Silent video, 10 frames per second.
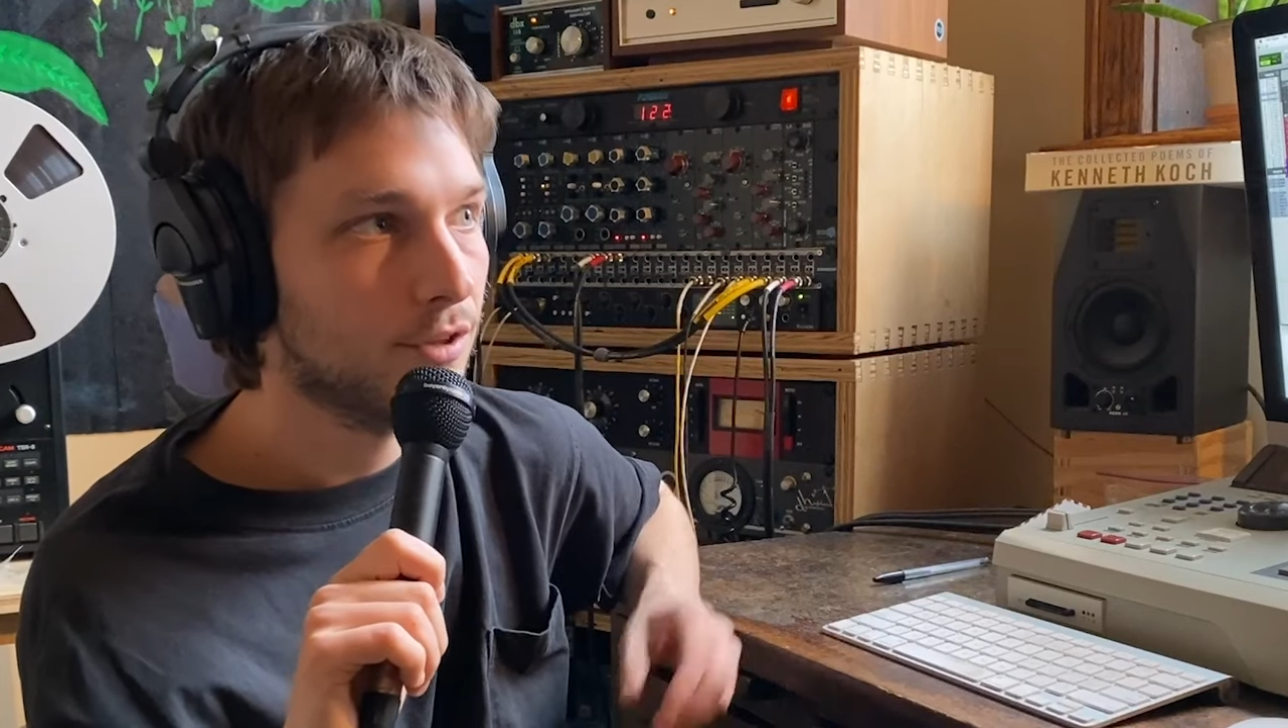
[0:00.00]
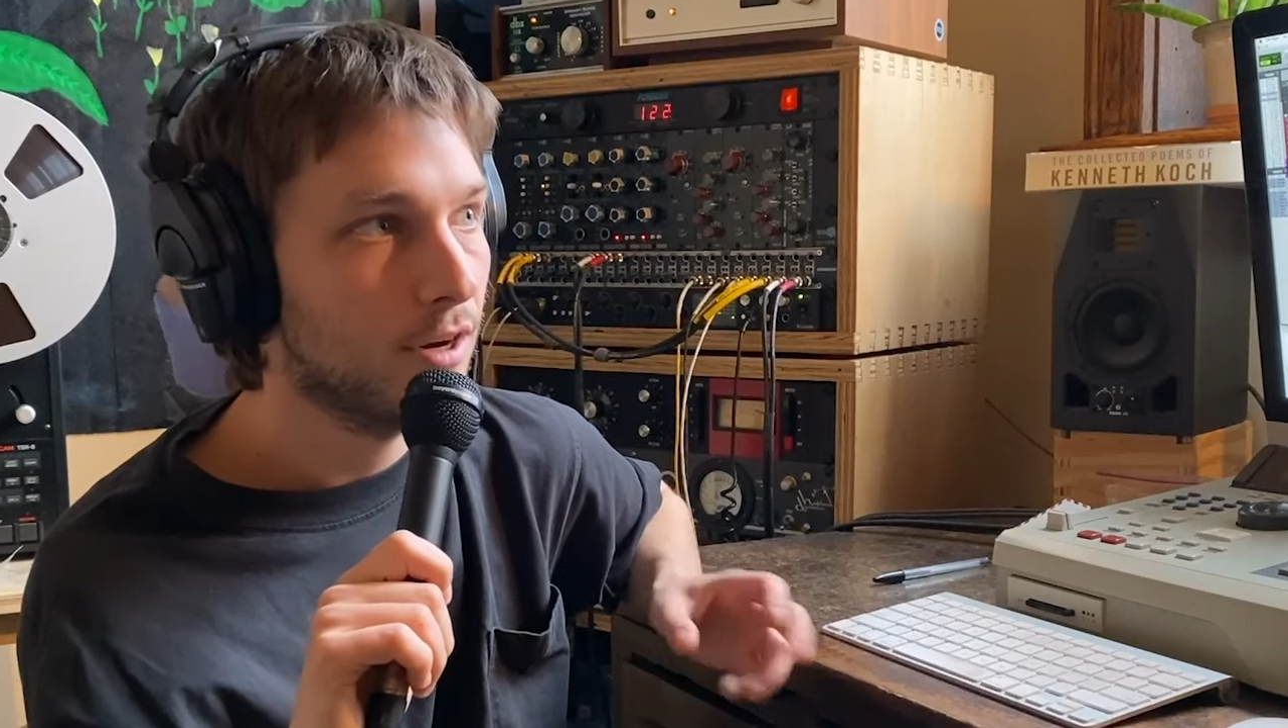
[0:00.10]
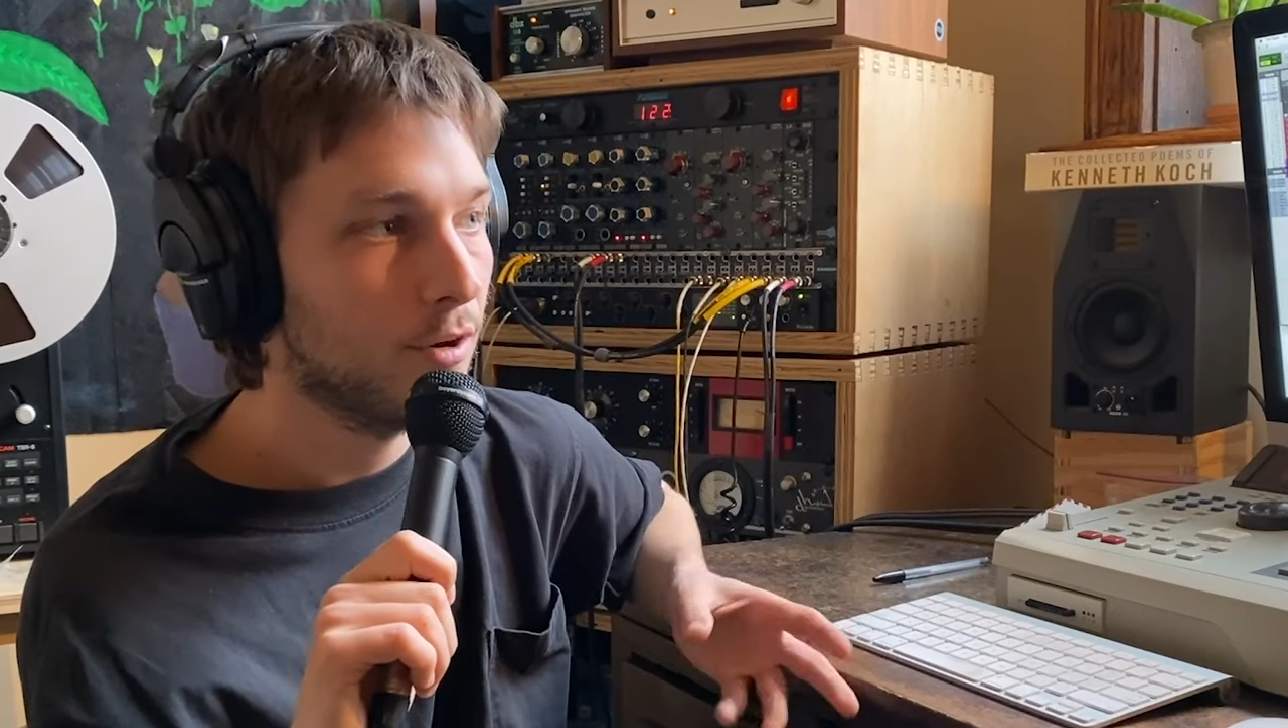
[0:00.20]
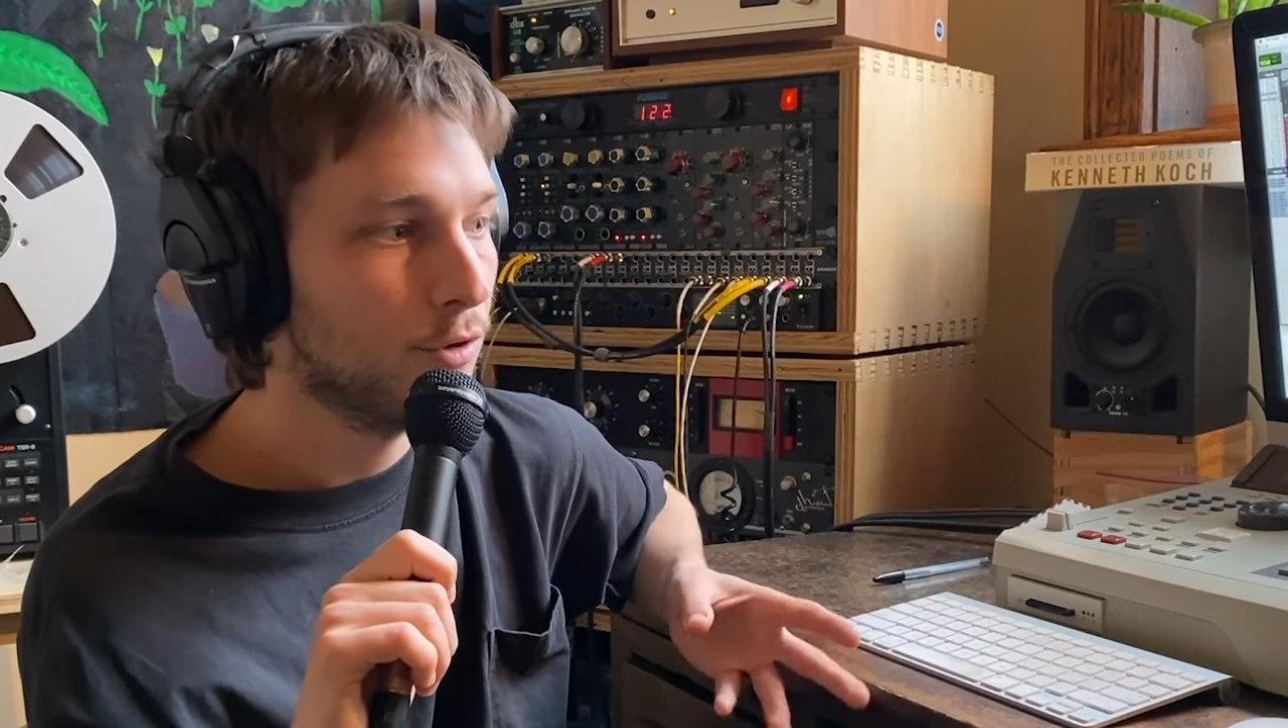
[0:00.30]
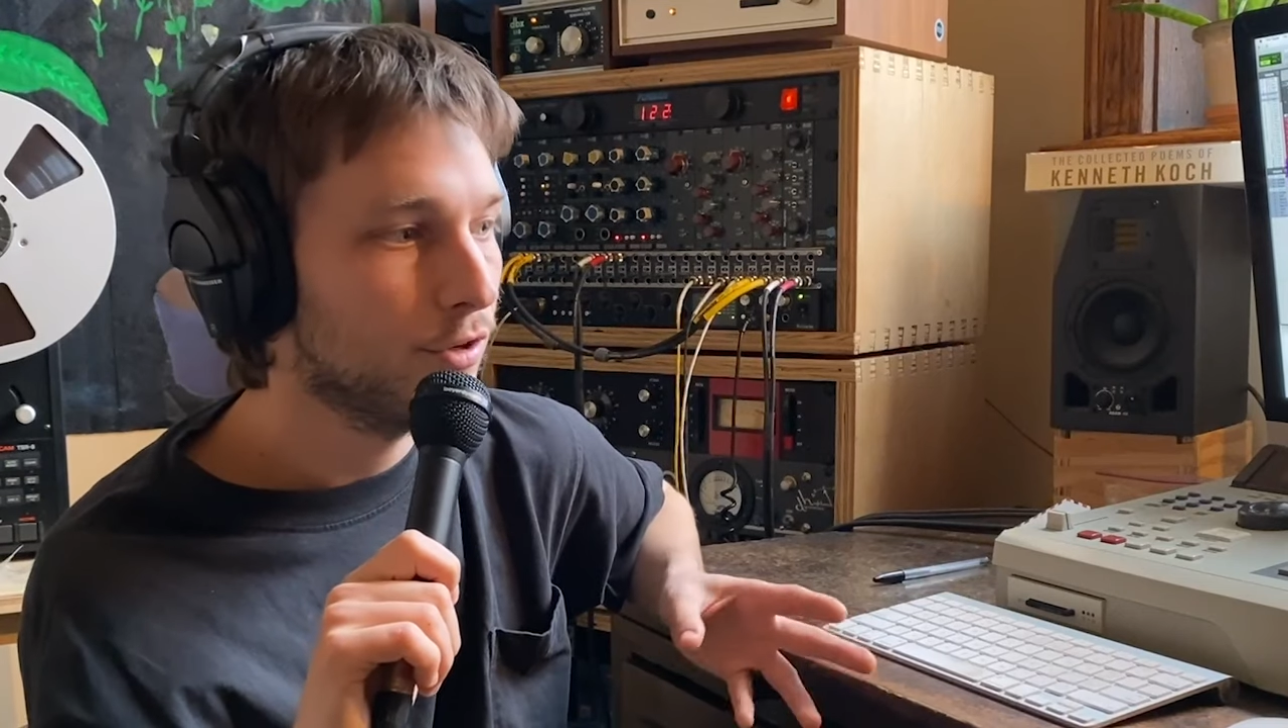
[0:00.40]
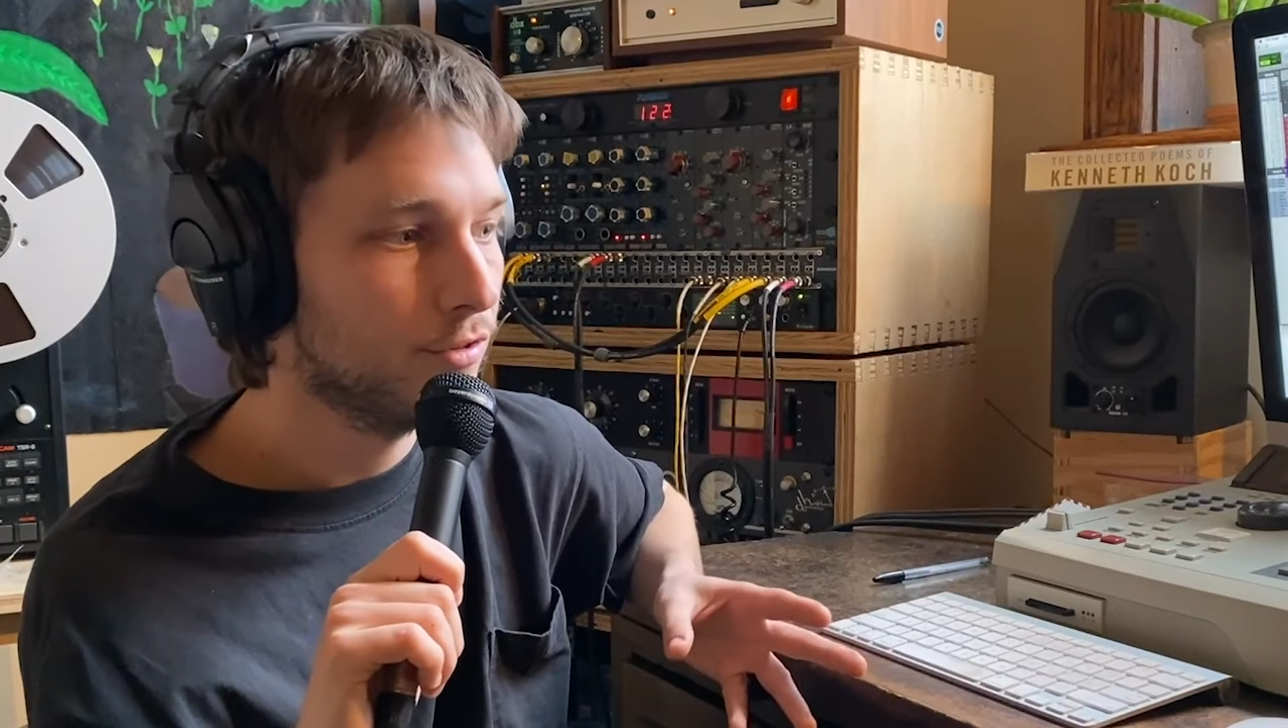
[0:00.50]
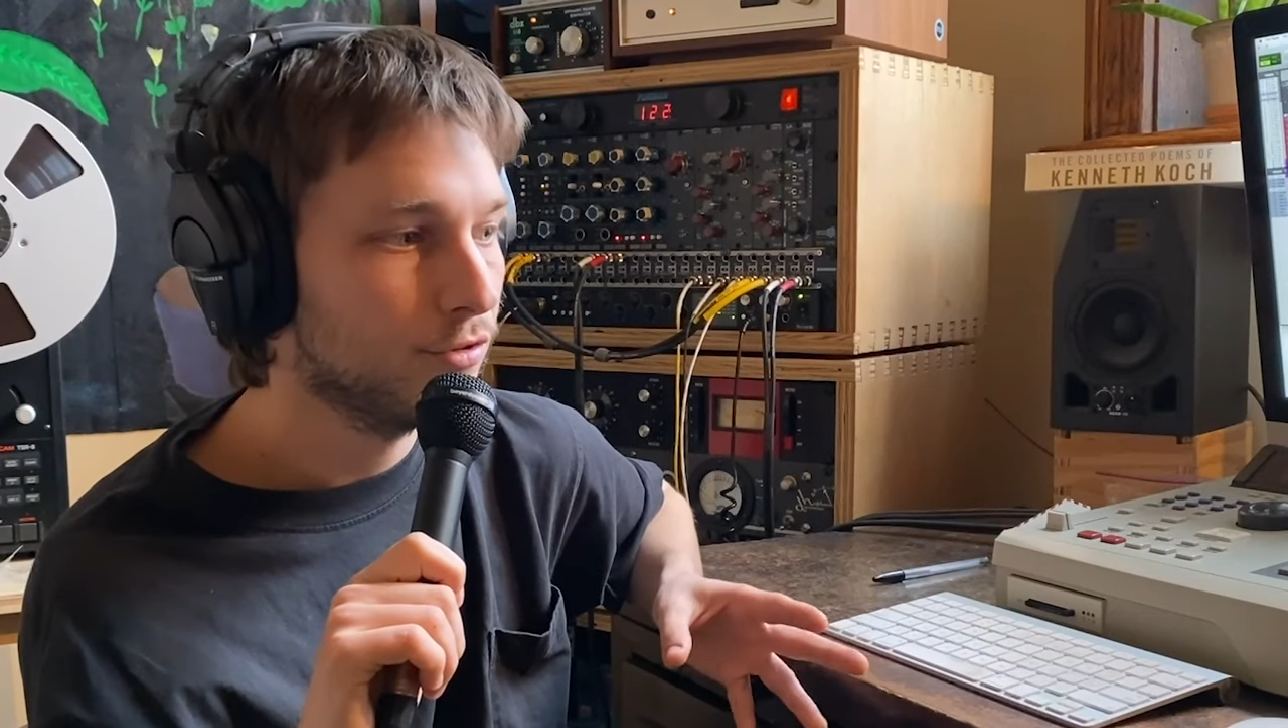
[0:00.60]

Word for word: scary when you're in the